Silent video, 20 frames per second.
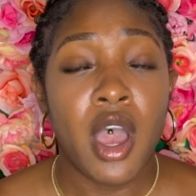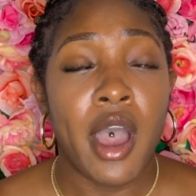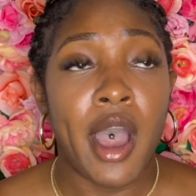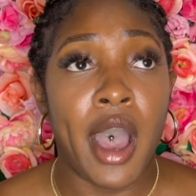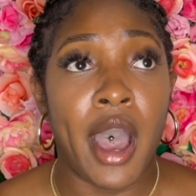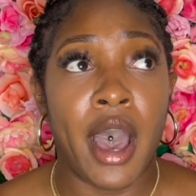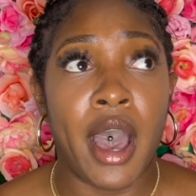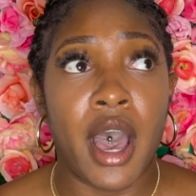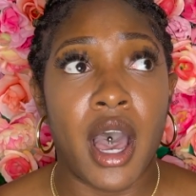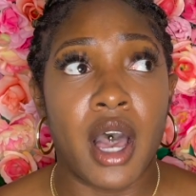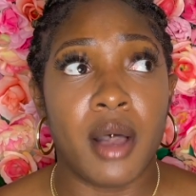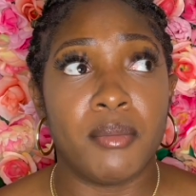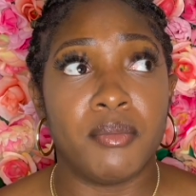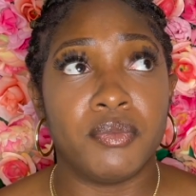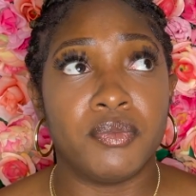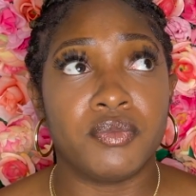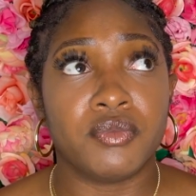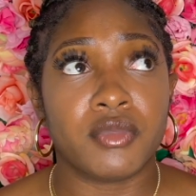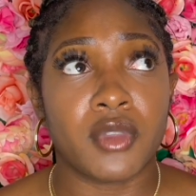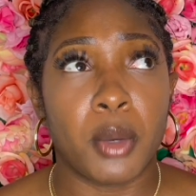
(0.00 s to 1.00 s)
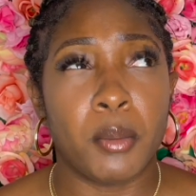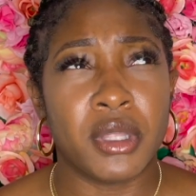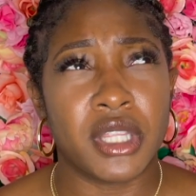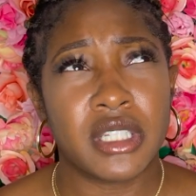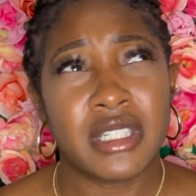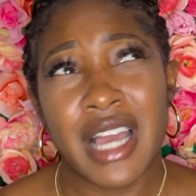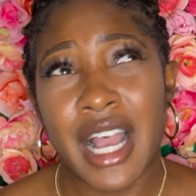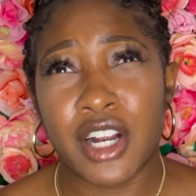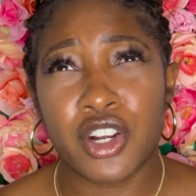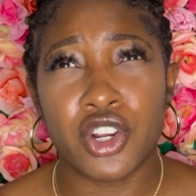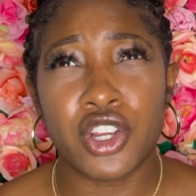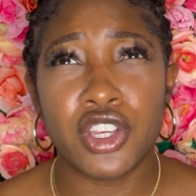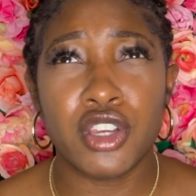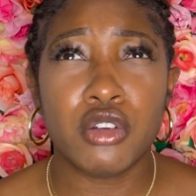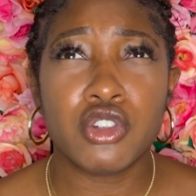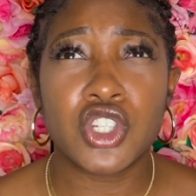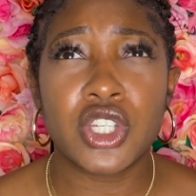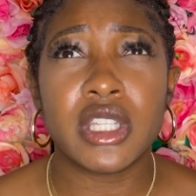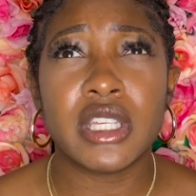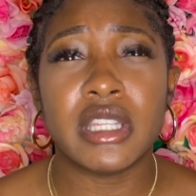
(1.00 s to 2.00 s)
But the doctor
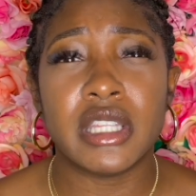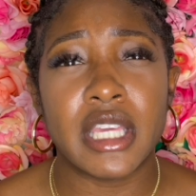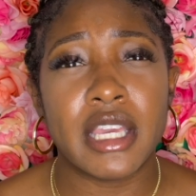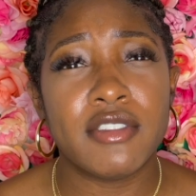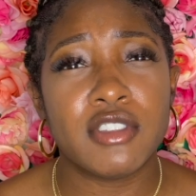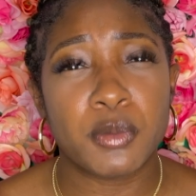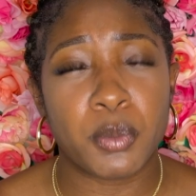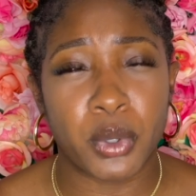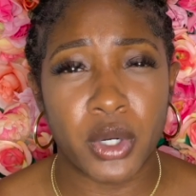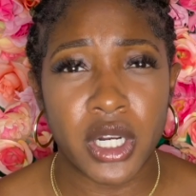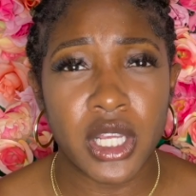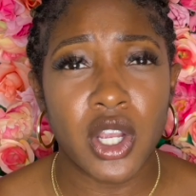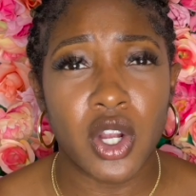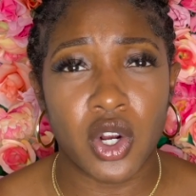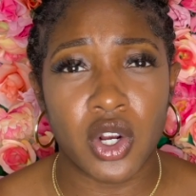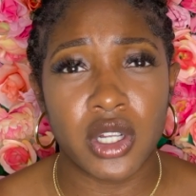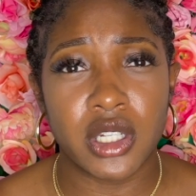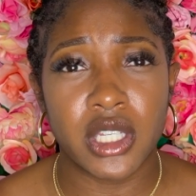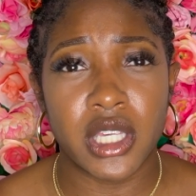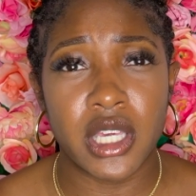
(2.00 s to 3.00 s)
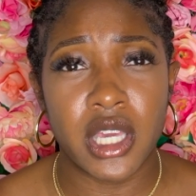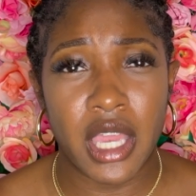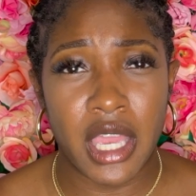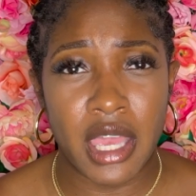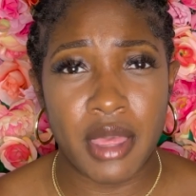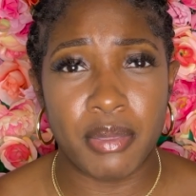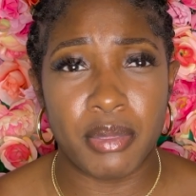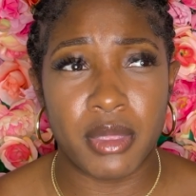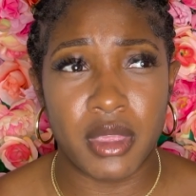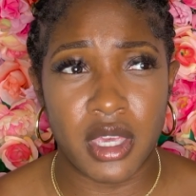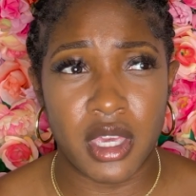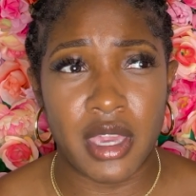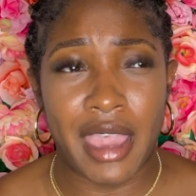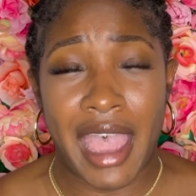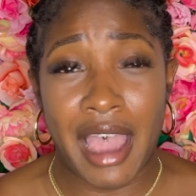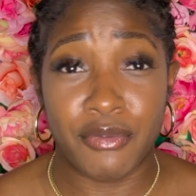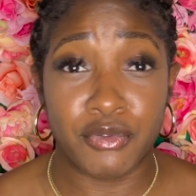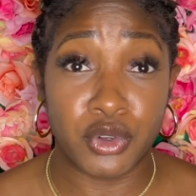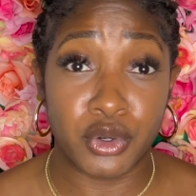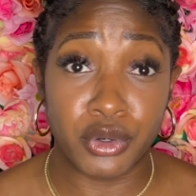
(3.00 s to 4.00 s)
usually leaves pretty early in the
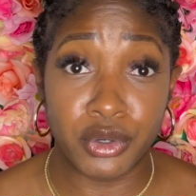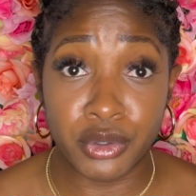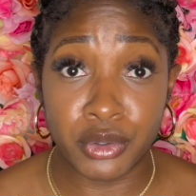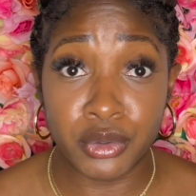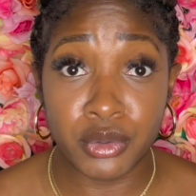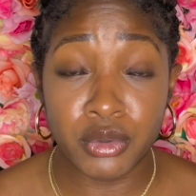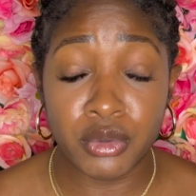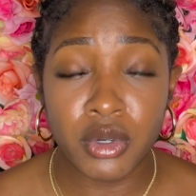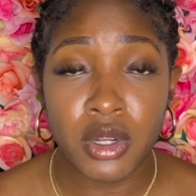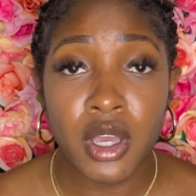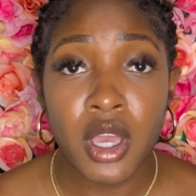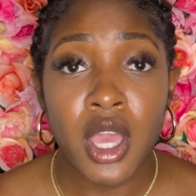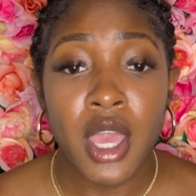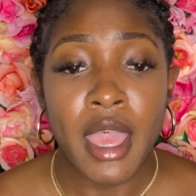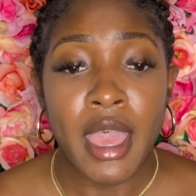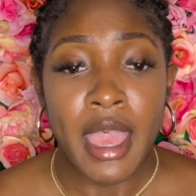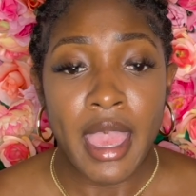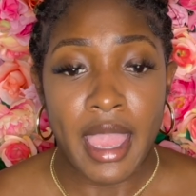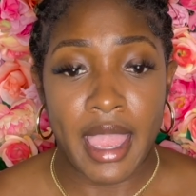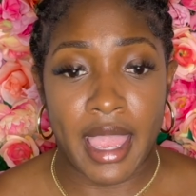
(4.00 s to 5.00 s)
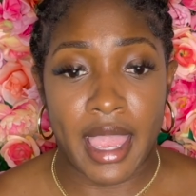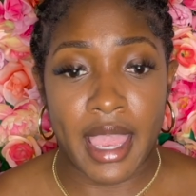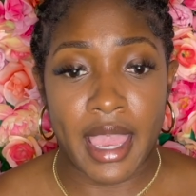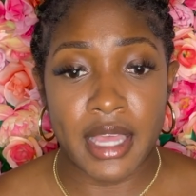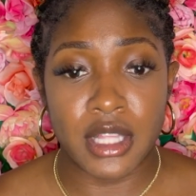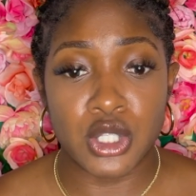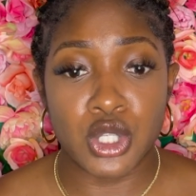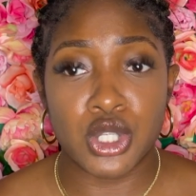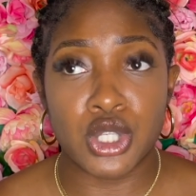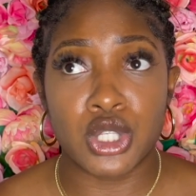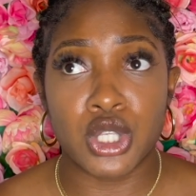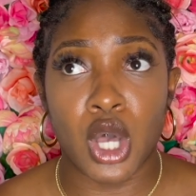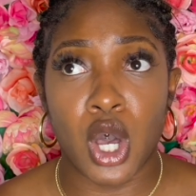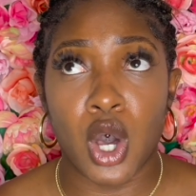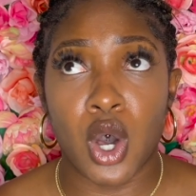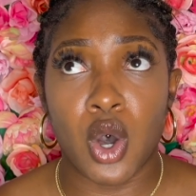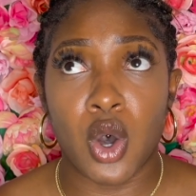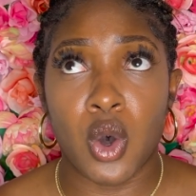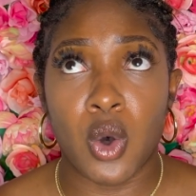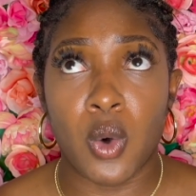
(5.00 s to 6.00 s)
afternoon. And
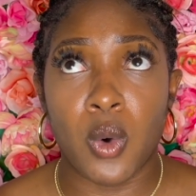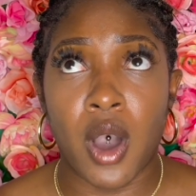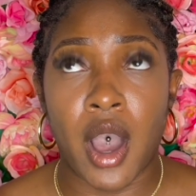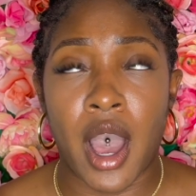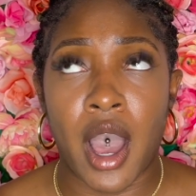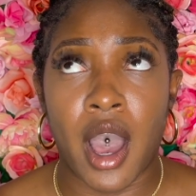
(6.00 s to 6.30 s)
so